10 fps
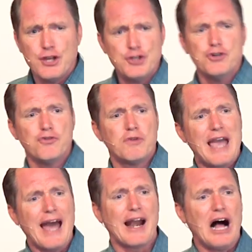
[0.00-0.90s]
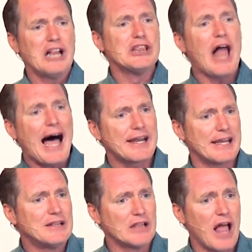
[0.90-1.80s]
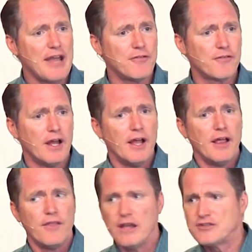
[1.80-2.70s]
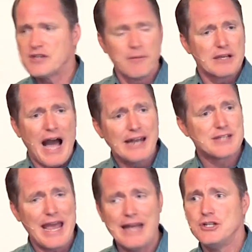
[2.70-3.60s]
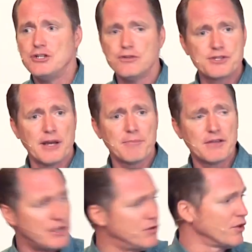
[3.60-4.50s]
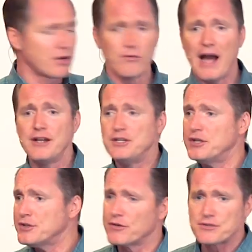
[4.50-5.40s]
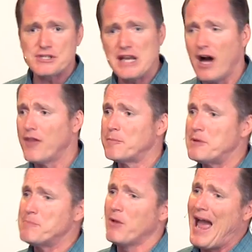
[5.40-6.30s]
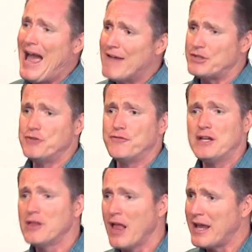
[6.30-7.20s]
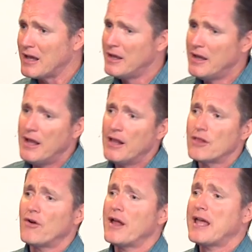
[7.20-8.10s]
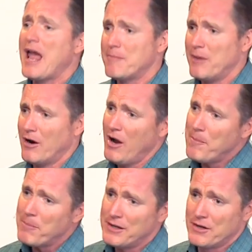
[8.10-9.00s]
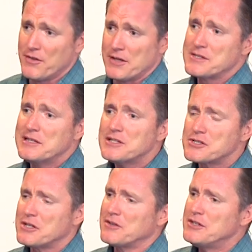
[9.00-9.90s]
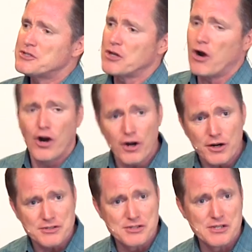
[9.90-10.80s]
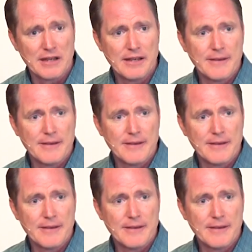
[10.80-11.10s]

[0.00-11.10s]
You get a lot in life. That God has handed you something that you look around and you just don't see other people have, and you feel like, Lord, I can't bear up under this. This hurts.